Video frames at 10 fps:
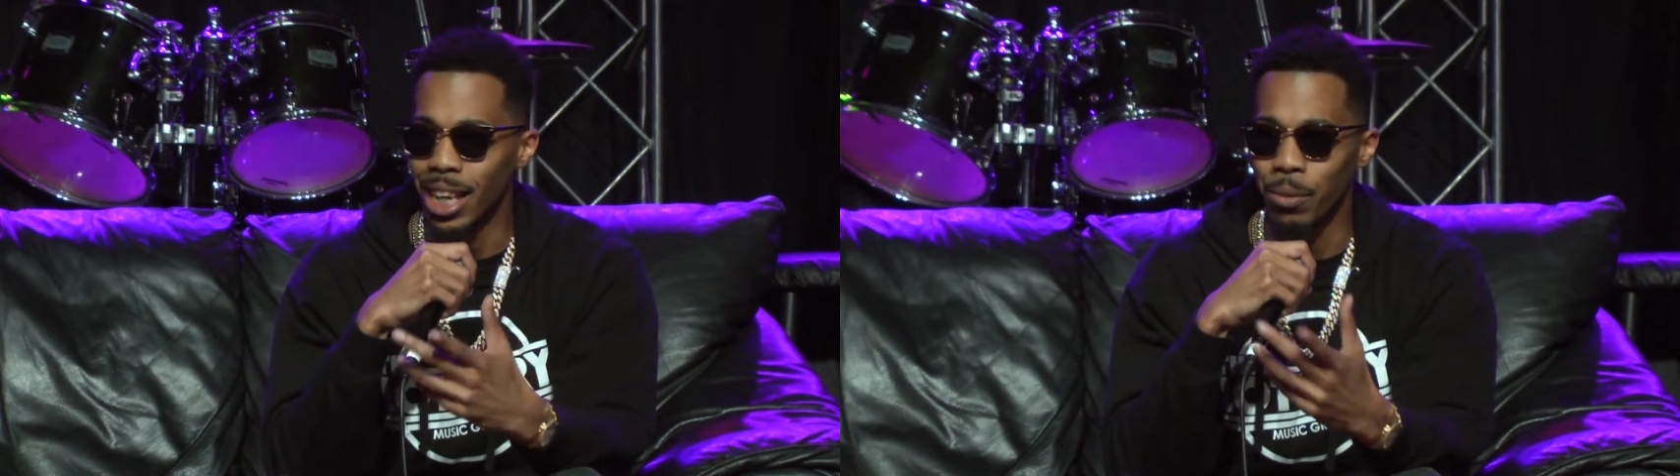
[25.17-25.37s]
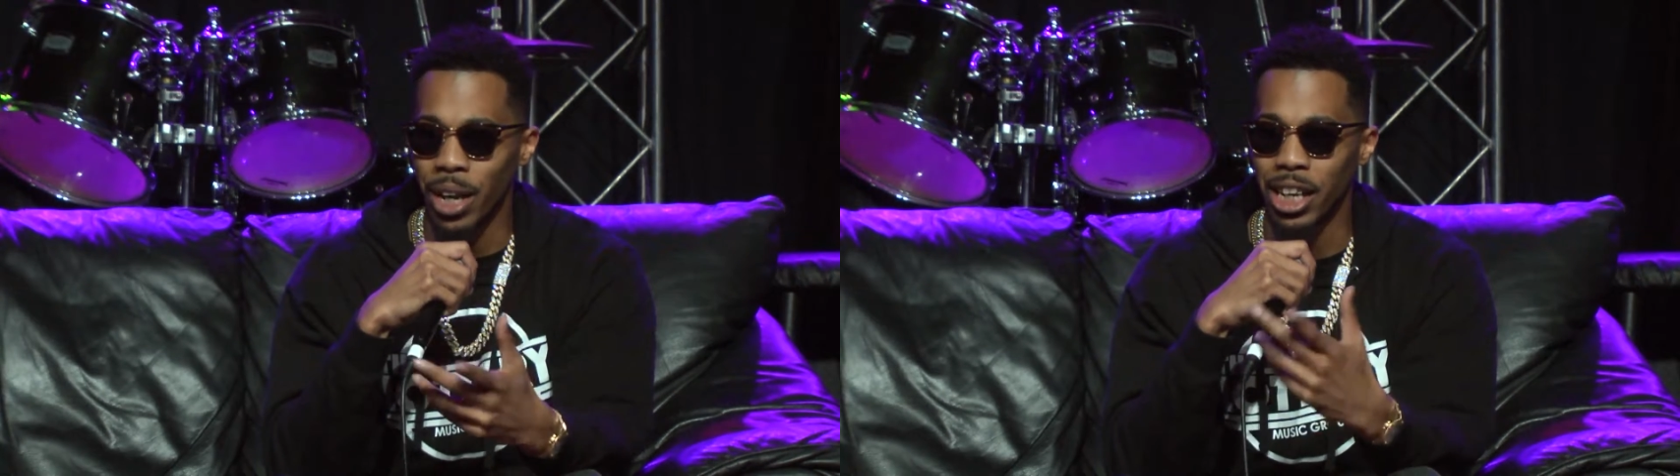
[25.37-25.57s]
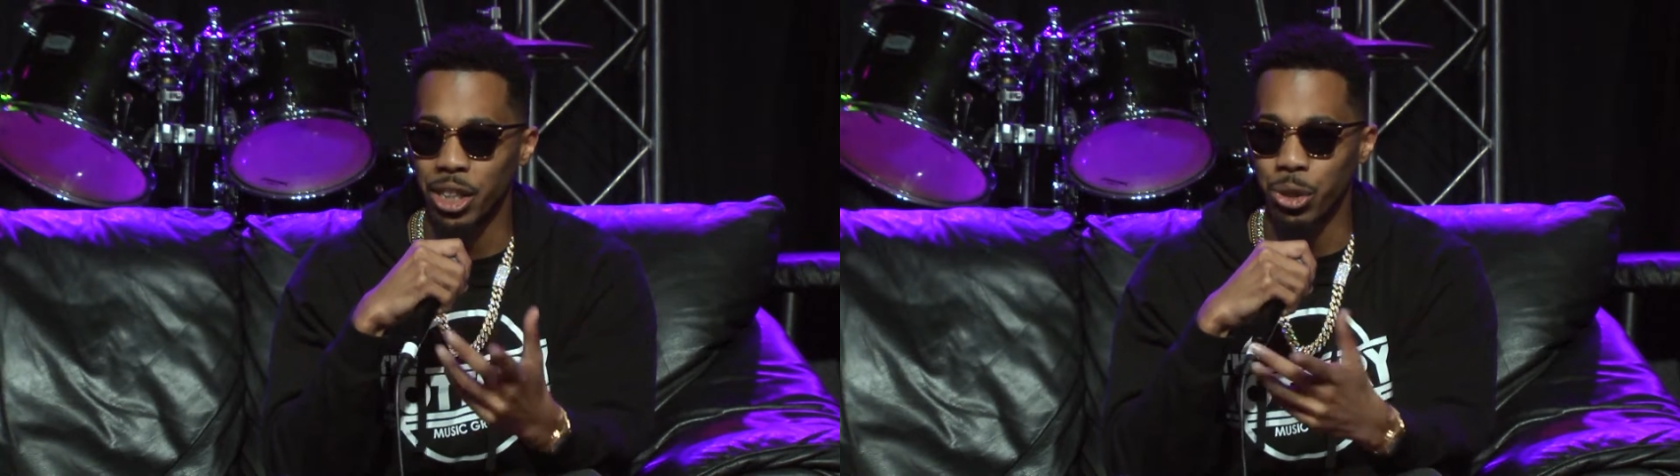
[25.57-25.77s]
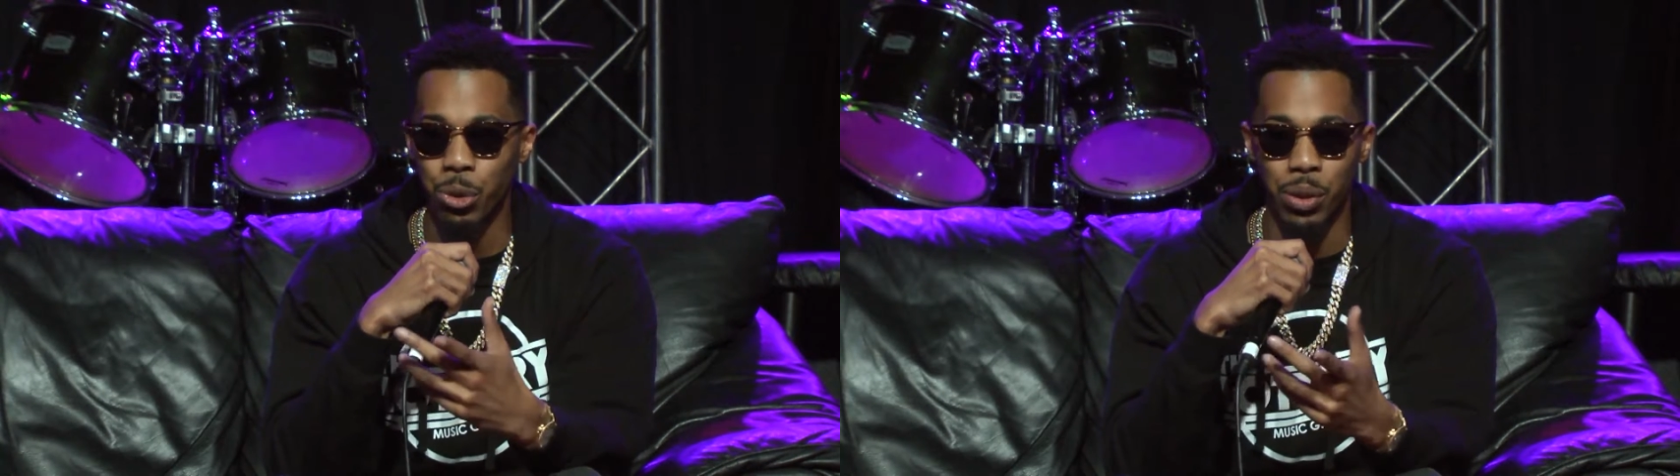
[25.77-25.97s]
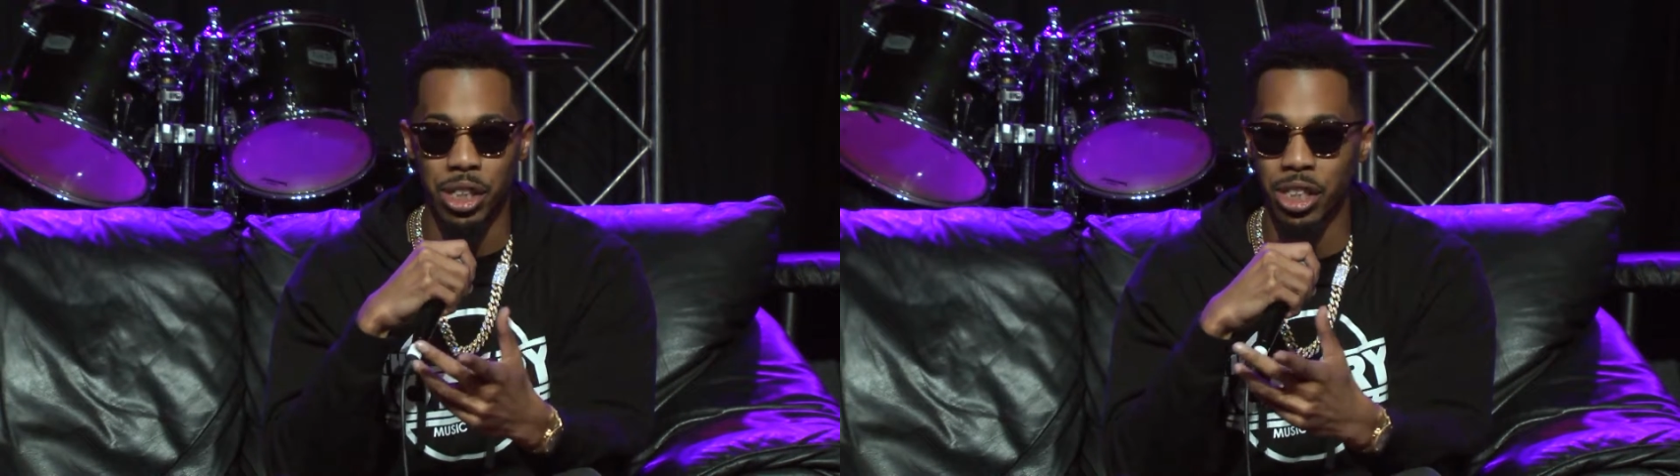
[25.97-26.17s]
like what I can
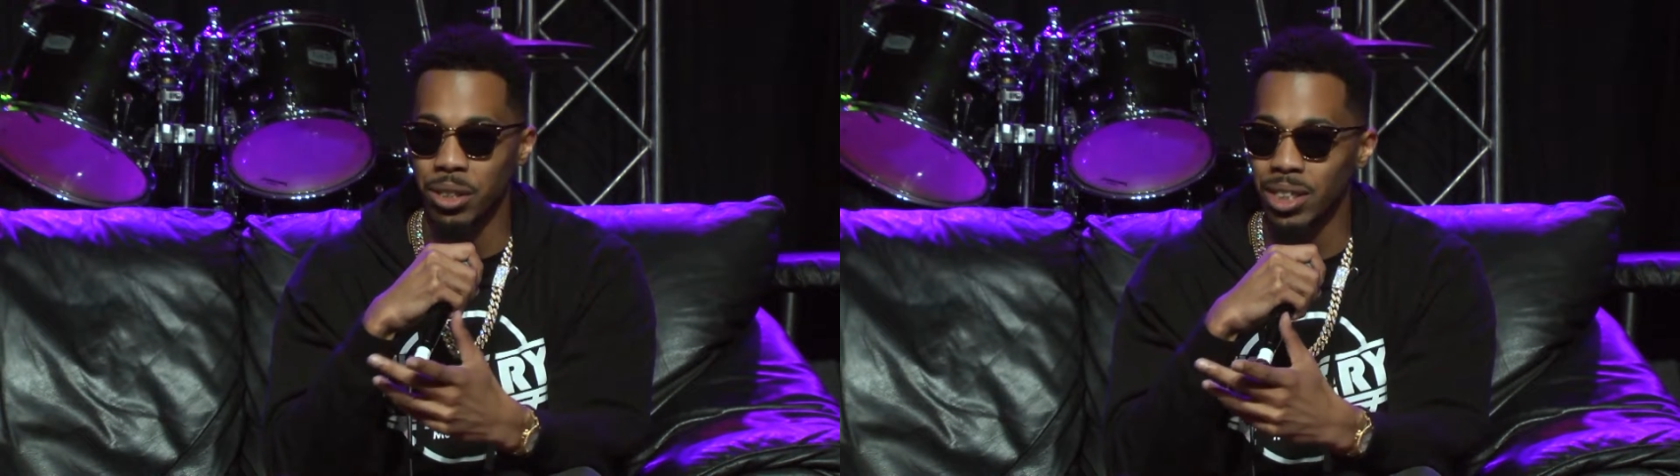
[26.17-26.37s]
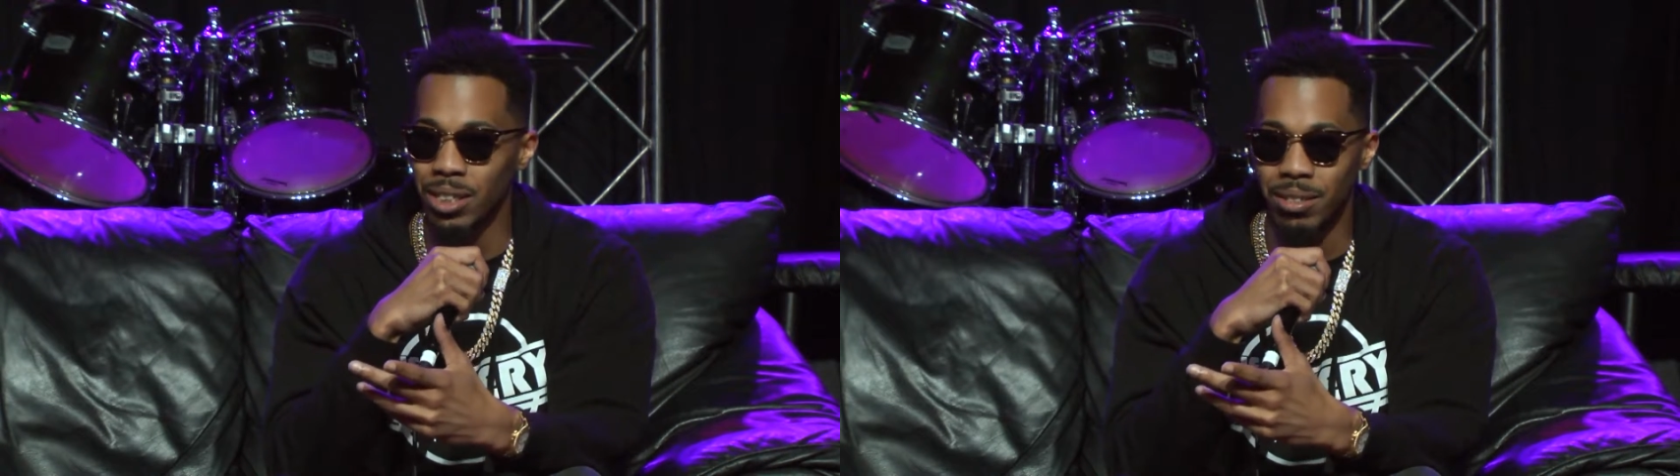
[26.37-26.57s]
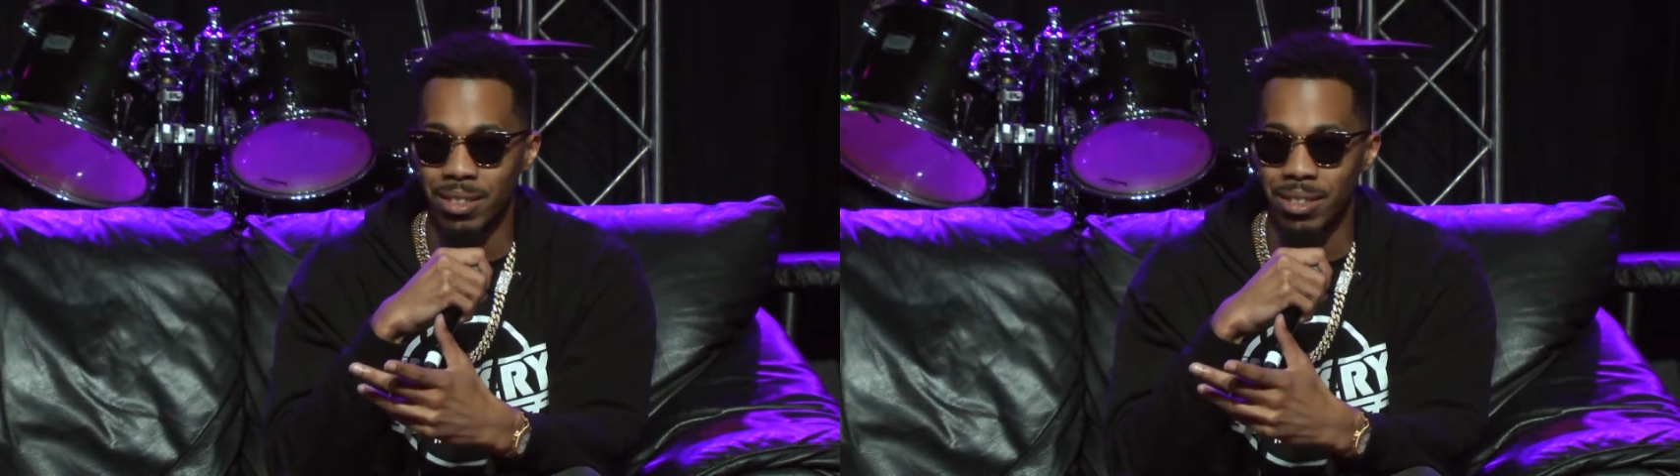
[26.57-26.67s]
do with just